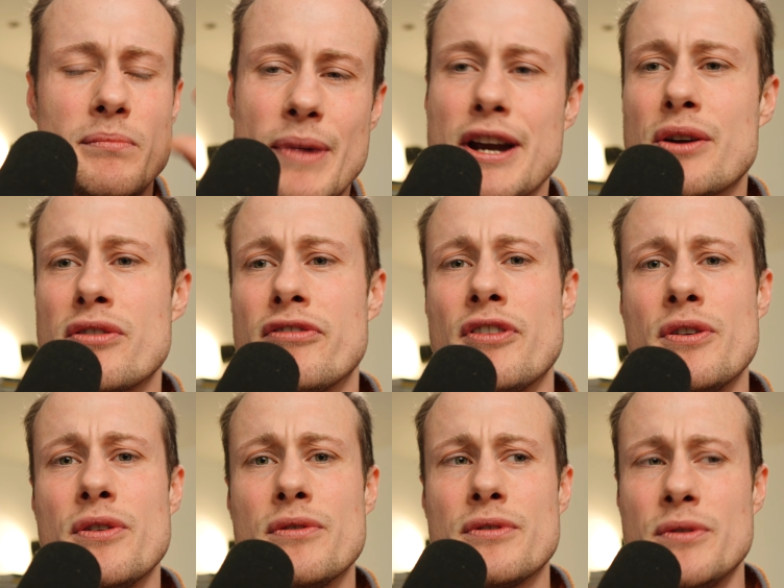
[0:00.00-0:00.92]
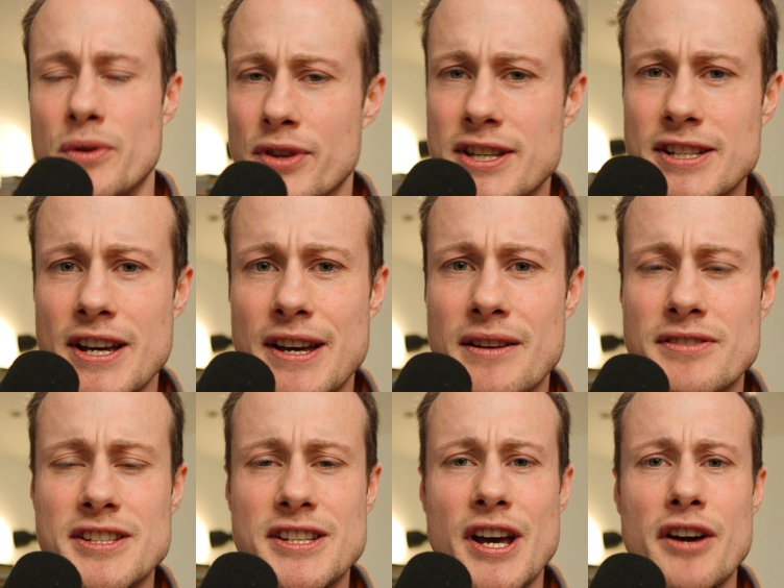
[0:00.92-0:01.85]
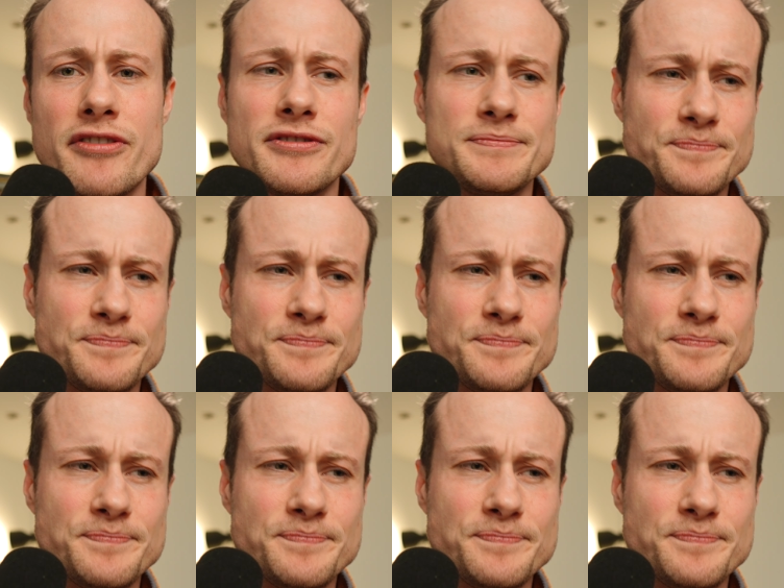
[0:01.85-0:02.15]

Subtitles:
microphone? All this kind of stuff.